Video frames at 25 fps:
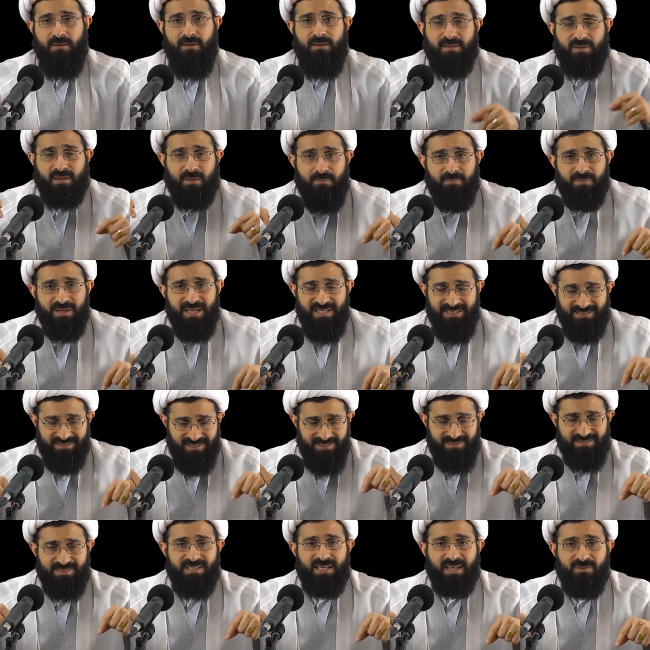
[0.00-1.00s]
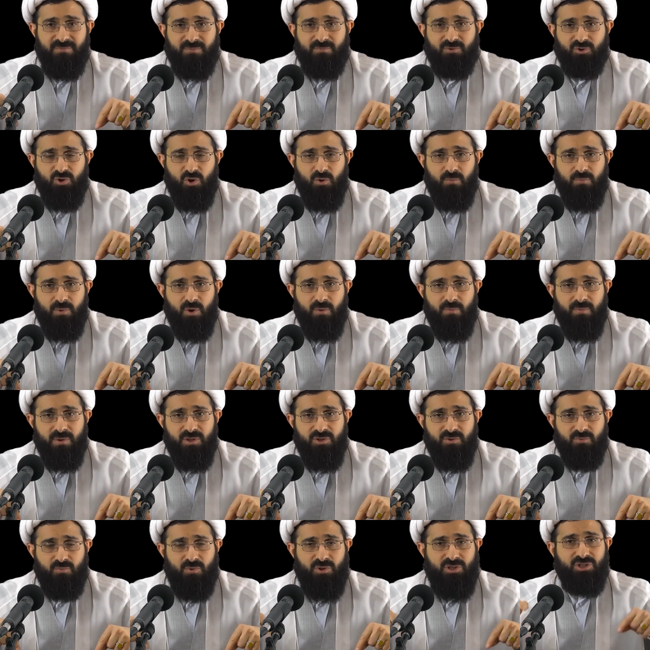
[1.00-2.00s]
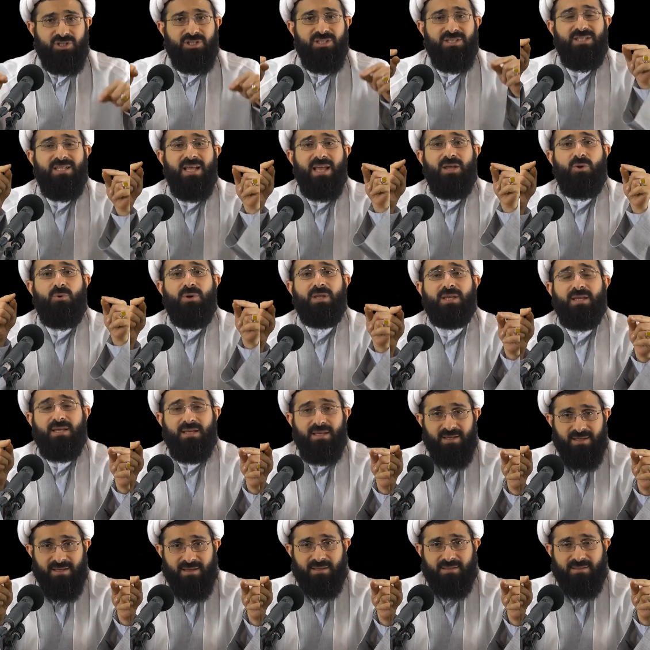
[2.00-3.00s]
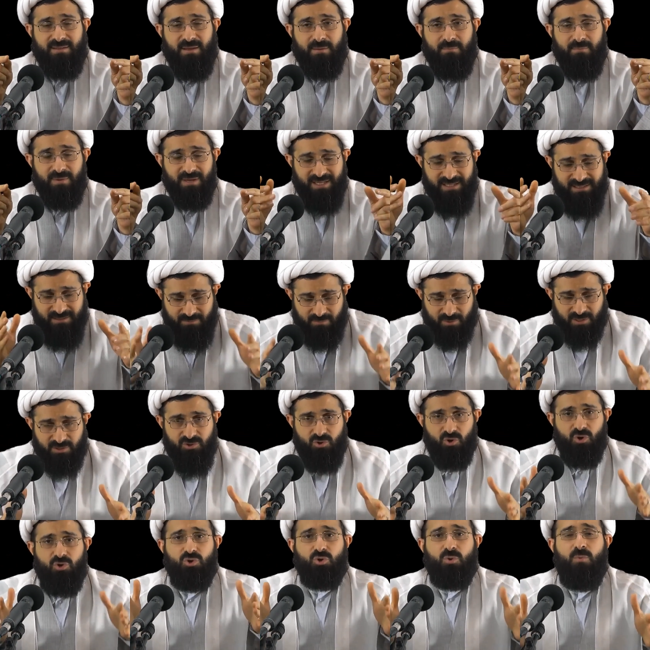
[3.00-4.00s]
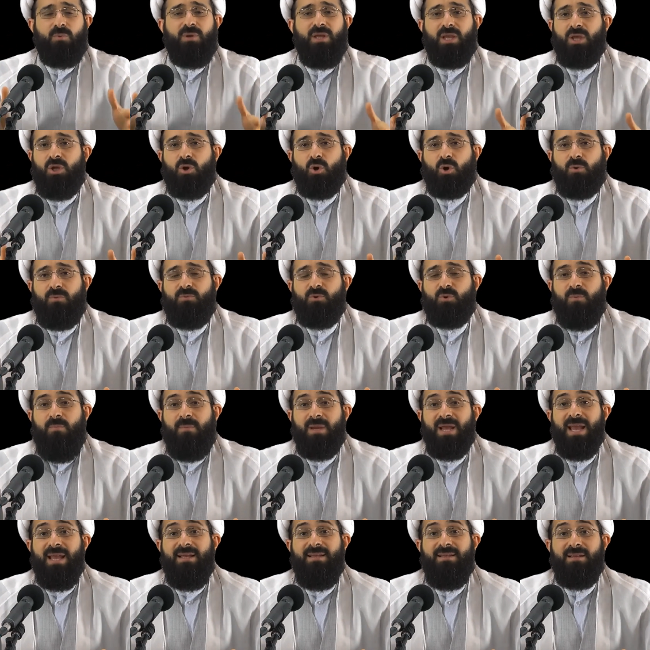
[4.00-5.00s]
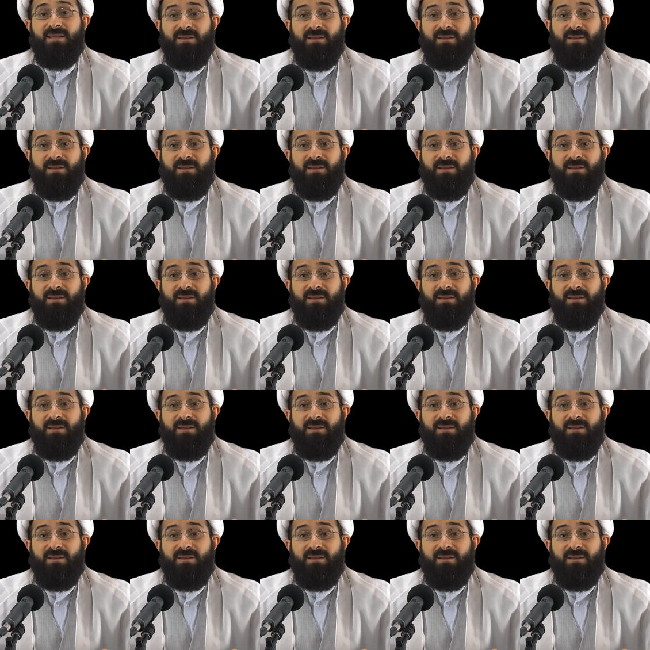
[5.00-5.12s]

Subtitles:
The means itself for your purpose, which is sacred, the means must also be a lawful path.